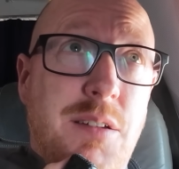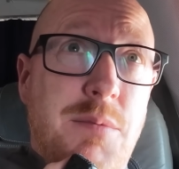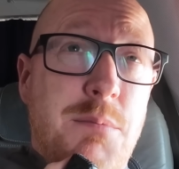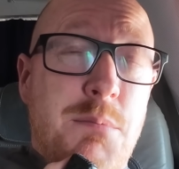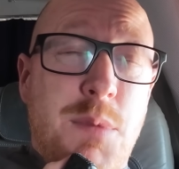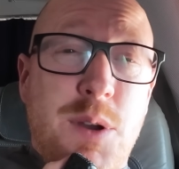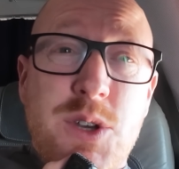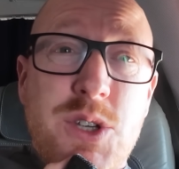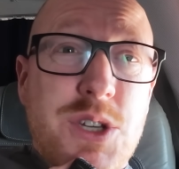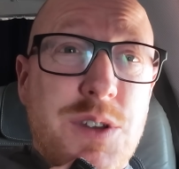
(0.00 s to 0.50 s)

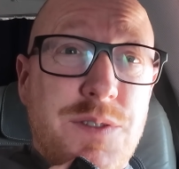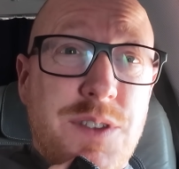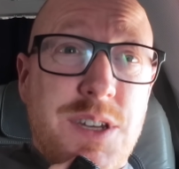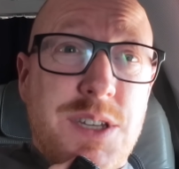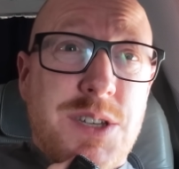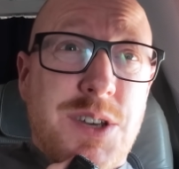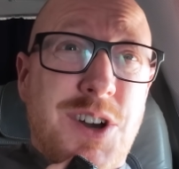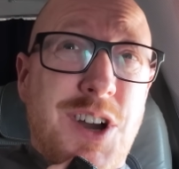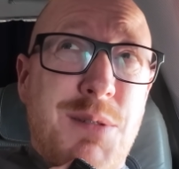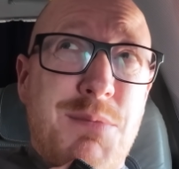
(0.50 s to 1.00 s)
Most of the
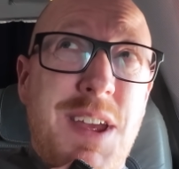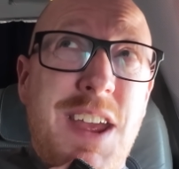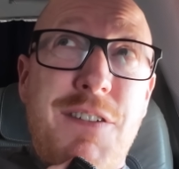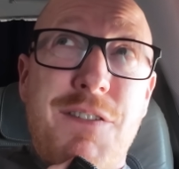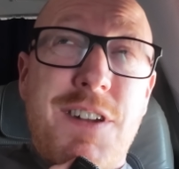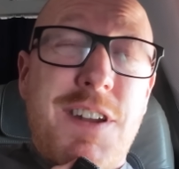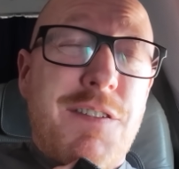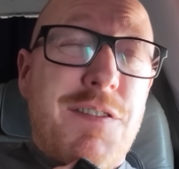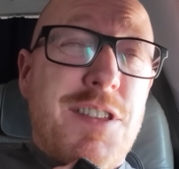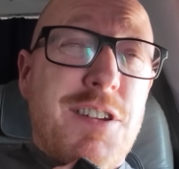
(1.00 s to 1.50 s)
time,
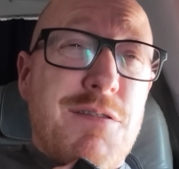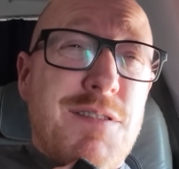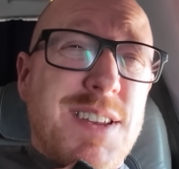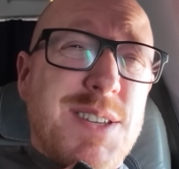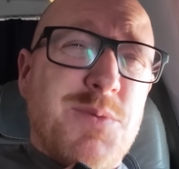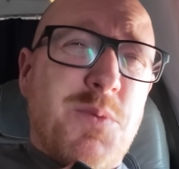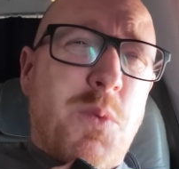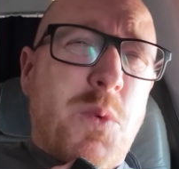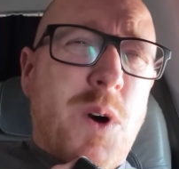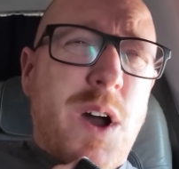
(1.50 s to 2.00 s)
even if there
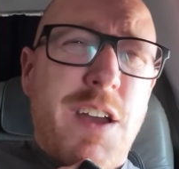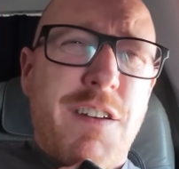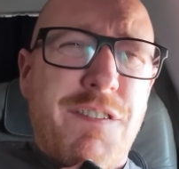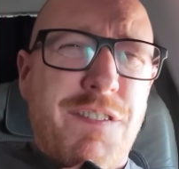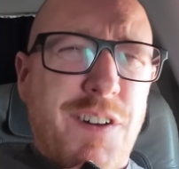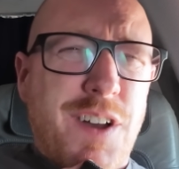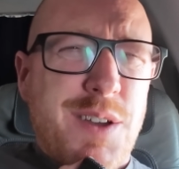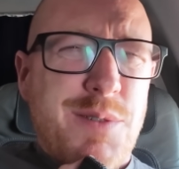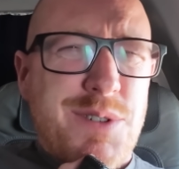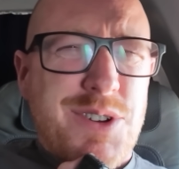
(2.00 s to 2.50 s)
is
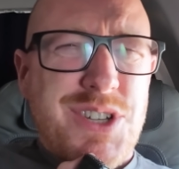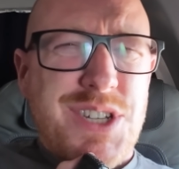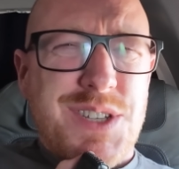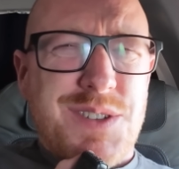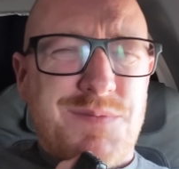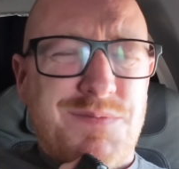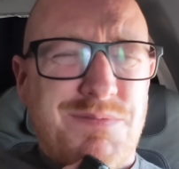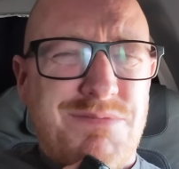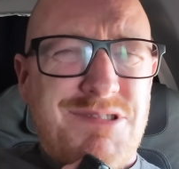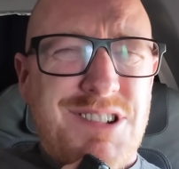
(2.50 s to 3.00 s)
Wi-Fi, which
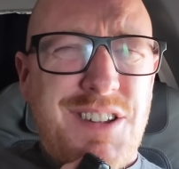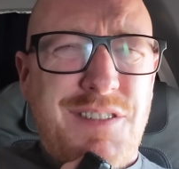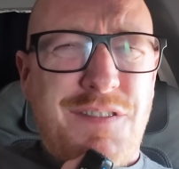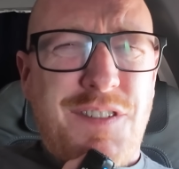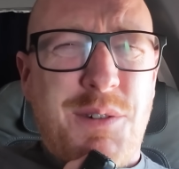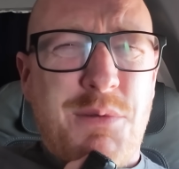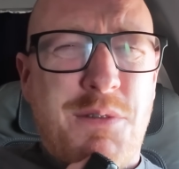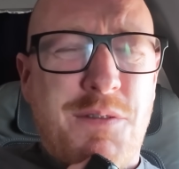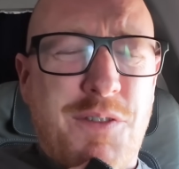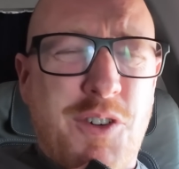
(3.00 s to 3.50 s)
is pretty
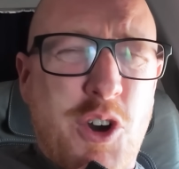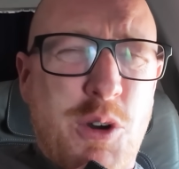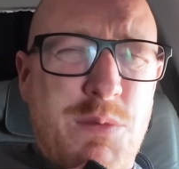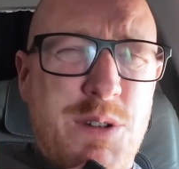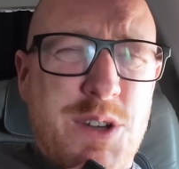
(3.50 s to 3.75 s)
few and far